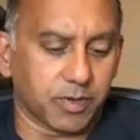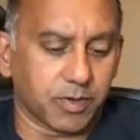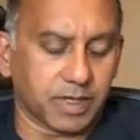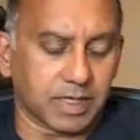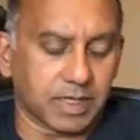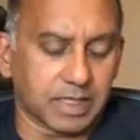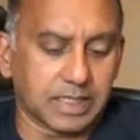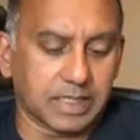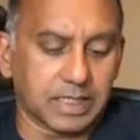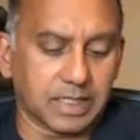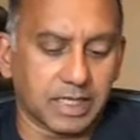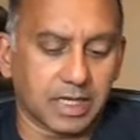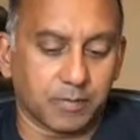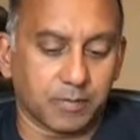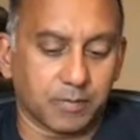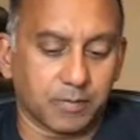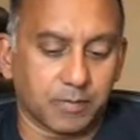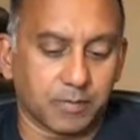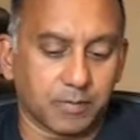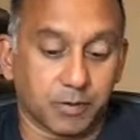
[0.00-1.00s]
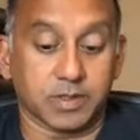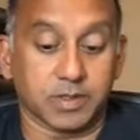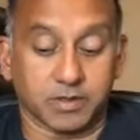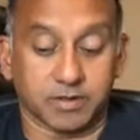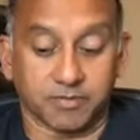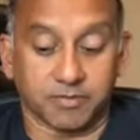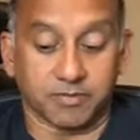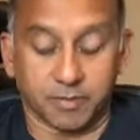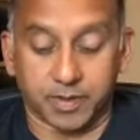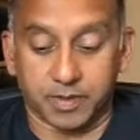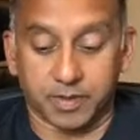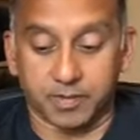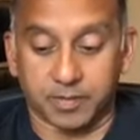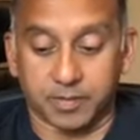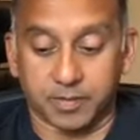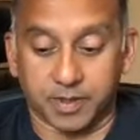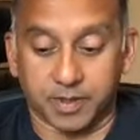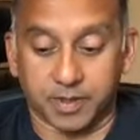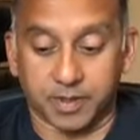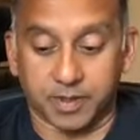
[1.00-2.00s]
quickly, and we're always looking for
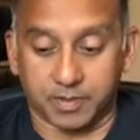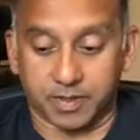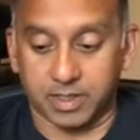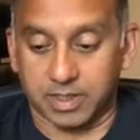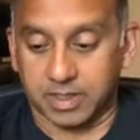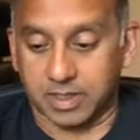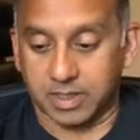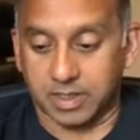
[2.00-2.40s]
people, by the way.